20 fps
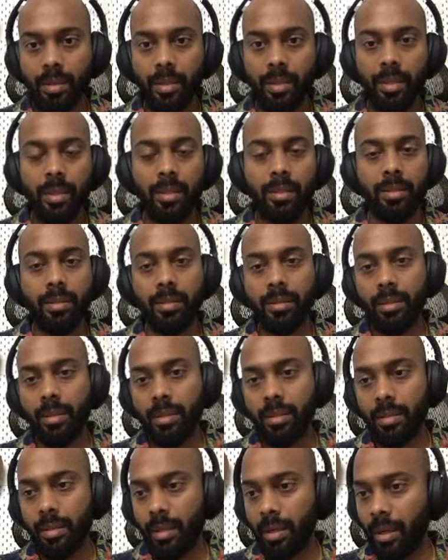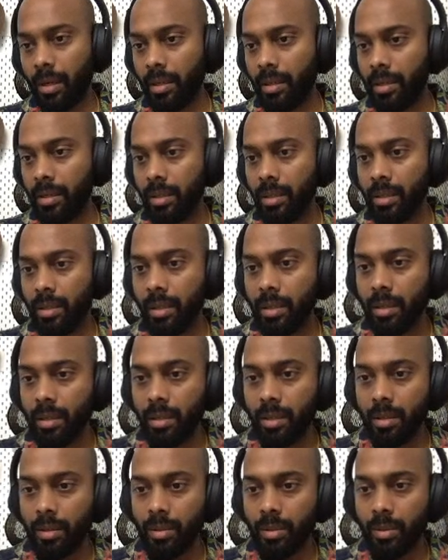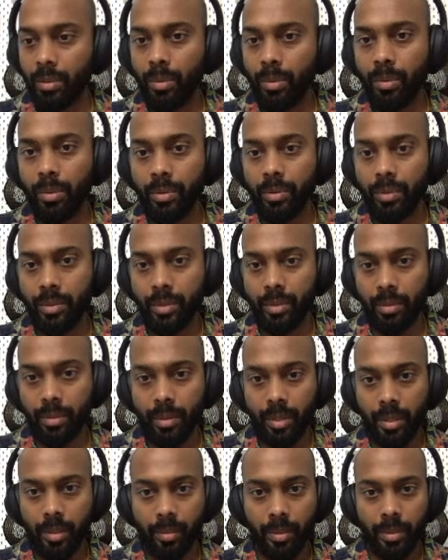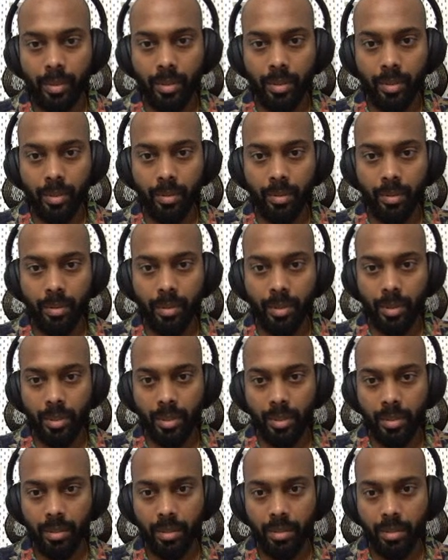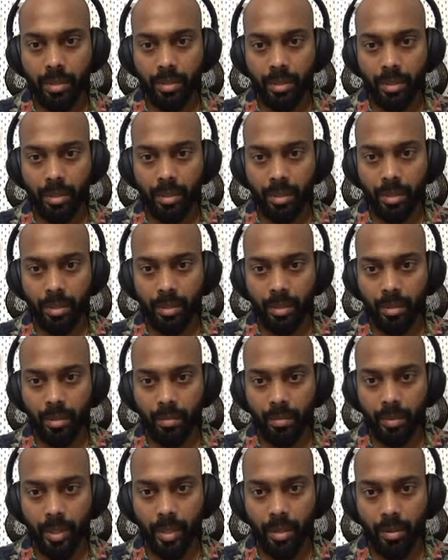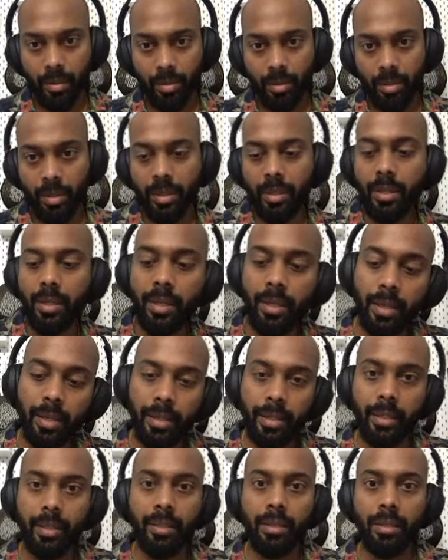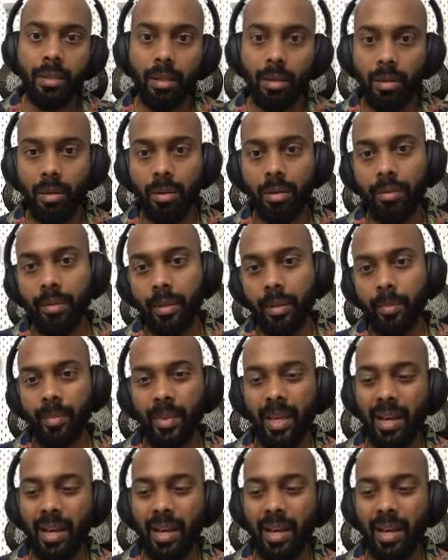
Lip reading: Yes, that's great. Cool. So I'm gonna do this, and then we are gonna delete all of them.